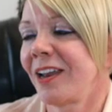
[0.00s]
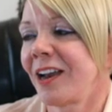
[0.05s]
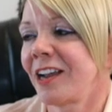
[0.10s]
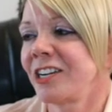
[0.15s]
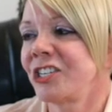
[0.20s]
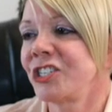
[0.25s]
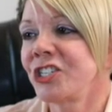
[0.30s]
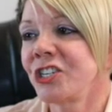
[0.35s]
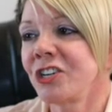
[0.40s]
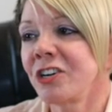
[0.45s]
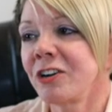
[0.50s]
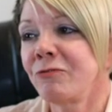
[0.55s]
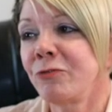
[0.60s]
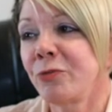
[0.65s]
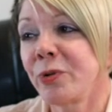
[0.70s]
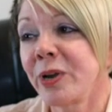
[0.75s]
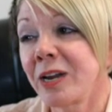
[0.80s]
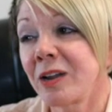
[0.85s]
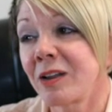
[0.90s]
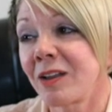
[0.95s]
And I should
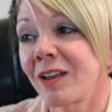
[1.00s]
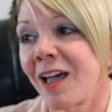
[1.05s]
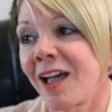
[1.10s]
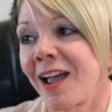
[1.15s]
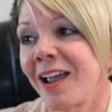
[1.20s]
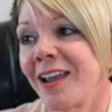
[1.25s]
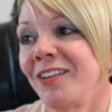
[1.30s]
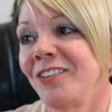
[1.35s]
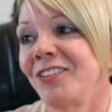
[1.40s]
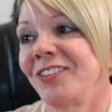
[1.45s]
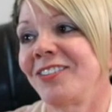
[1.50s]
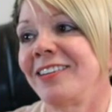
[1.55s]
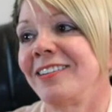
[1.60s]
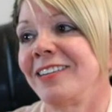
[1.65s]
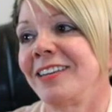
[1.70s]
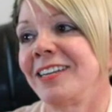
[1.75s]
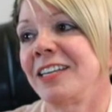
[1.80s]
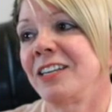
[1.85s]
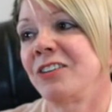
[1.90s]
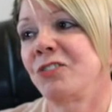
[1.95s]
have
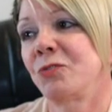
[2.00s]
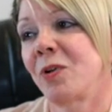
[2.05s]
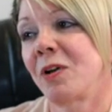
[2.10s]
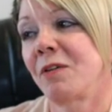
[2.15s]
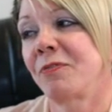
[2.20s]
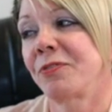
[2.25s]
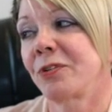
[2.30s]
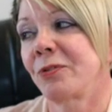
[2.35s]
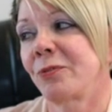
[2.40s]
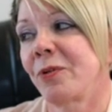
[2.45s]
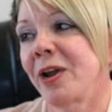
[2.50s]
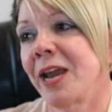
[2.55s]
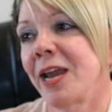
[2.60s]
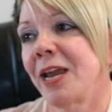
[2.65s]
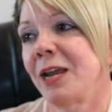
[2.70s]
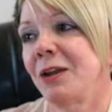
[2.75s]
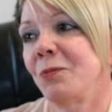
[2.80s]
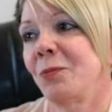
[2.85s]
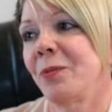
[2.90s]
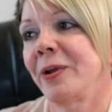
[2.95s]
realized in 12th
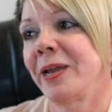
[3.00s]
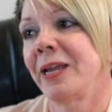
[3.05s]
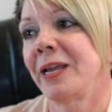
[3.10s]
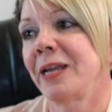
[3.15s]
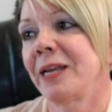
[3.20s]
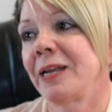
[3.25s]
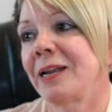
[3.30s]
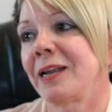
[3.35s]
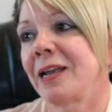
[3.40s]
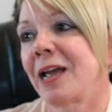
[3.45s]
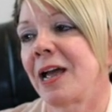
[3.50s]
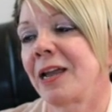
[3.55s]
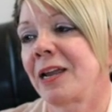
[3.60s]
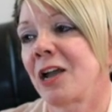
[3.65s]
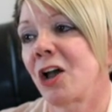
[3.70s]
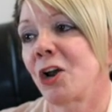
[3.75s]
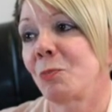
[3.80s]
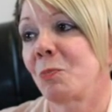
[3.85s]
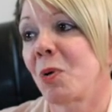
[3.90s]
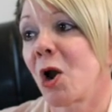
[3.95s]
grade when
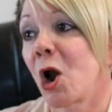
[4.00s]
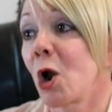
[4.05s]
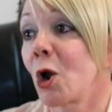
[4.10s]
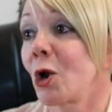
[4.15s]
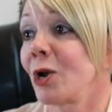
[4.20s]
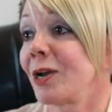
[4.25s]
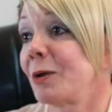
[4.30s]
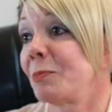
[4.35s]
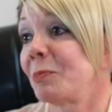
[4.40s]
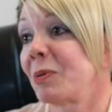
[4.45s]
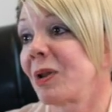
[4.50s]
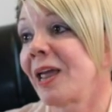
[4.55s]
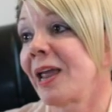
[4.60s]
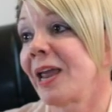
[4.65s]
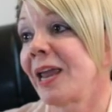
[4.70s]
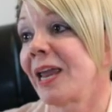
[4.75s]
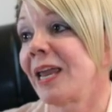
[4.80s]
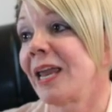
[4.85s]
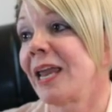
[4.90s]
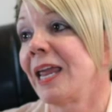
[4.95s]
I got a part in a
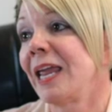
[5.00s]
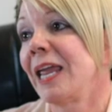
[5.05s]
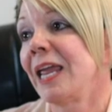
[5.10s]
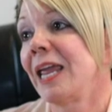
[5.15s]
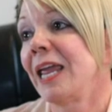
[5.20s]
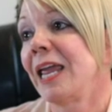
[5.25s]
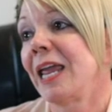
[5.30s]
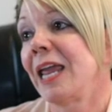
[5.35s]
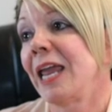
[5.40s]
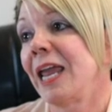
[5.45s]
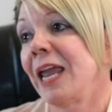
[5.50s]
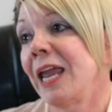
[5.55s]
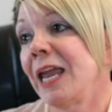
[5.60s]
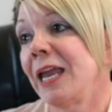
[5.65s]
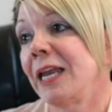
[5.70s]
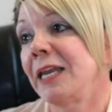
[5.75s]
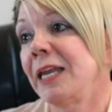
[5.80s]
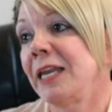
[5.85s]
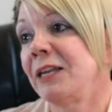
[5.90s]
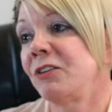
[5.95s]
play,
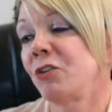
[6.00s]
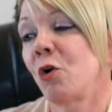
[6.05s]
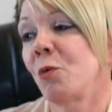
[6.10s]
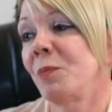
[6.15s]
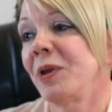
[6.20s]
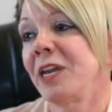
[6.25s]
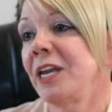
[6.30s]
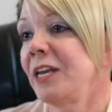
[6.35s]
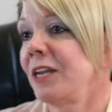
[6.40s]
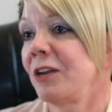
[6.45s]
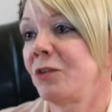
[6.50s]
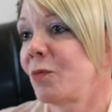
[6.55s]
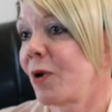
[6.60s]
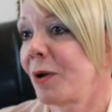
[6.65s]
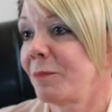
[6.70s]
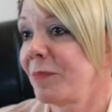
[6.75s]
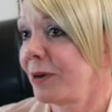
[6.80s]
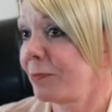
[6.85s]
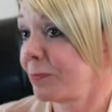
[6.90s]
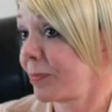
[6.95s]
and he told me he didn't
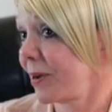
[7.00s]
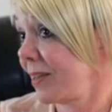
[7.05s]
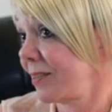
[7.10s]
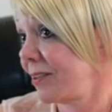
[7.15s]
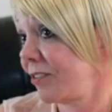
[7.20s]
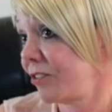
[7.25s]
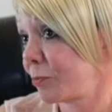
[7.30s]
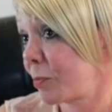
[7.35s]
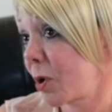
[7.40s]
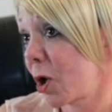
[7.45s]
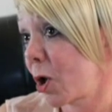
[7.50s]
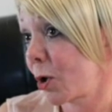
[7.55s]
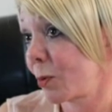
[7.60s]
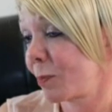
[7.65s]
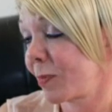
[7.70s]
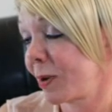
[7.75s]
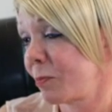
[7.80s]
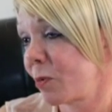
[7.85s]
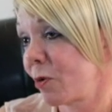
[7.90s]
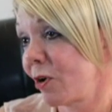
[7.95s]
want me to play this
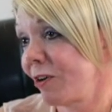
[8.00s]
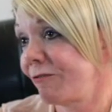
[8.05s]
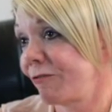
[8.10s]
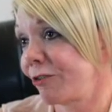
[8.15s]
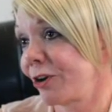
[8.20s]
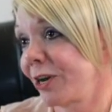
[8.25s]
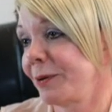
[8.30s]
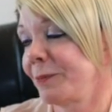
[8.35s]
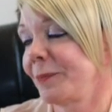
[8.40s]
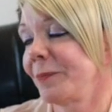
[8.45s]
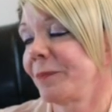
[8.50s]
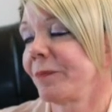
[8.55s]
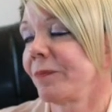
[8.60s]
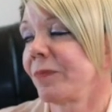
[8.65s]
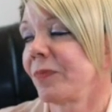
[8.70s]
part, my boyfriend.